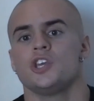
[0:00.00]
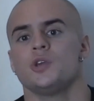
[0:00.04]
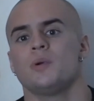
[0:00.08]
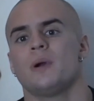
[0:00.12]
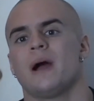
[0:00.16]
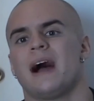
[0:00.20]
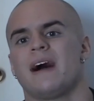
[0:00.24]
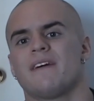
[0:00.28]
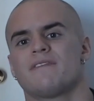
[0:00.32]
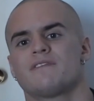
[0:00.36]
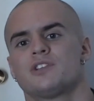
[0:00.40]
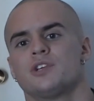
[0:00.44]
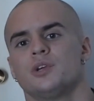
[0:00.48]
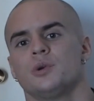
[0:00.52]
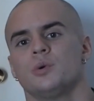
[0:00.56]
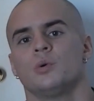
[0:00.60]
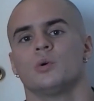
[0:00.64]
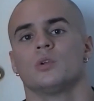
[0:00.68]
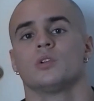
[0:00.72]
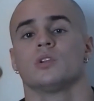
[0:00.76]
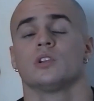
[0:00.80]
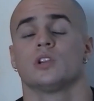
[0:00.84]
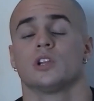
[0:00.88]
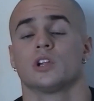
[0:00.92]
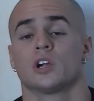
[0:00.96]
You have
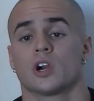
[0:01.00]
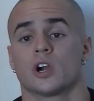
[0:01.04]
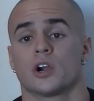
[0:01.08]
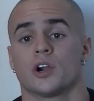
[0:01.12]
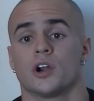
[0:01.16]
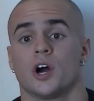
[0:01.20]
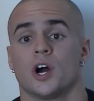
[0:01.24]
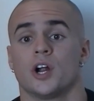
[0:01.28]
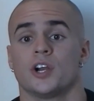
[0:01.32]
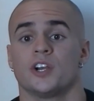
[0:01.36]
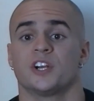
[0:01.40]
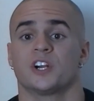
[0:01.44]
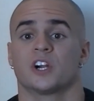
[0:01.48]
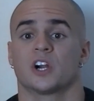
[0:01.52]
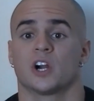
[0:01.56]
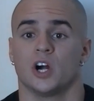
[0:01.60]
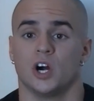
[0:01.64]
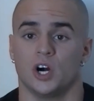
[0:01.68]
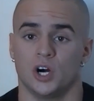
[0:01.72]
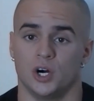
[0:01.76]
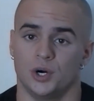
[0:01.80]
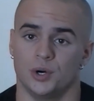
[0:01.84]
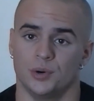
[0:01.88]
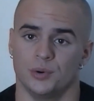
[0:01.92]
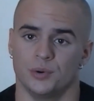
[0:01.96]
to learn on your
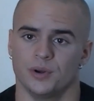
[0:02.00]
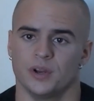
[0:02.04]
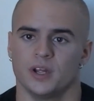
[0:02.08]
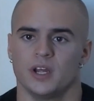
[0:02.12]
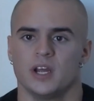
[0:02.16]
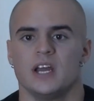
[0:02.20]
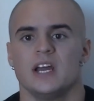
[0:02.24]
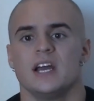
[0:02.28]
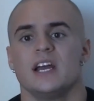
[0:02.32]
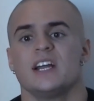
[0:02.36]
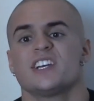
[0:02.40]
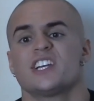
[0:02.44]
own.